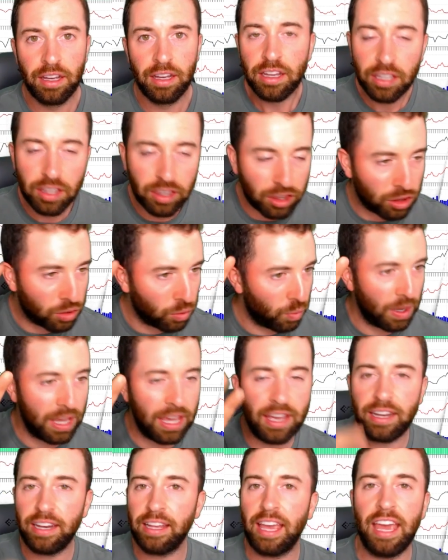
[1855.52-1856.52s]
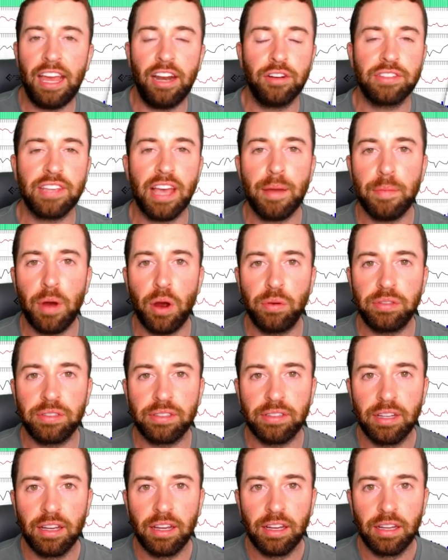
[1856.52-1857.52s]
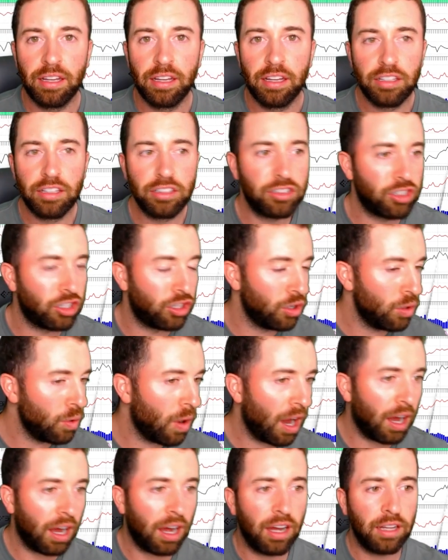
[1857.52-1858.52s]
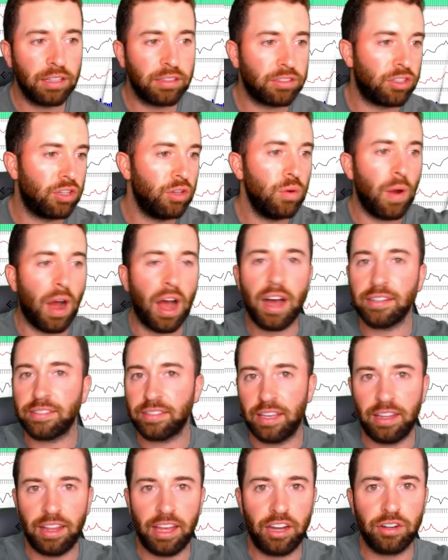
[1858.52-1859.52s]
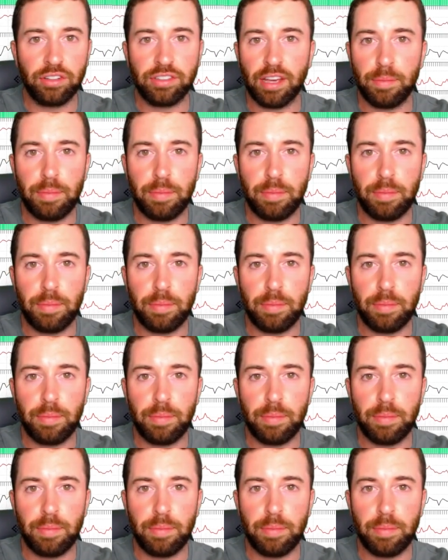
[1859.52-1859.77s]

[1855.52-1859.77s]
3 indicators at most. Two oscillators on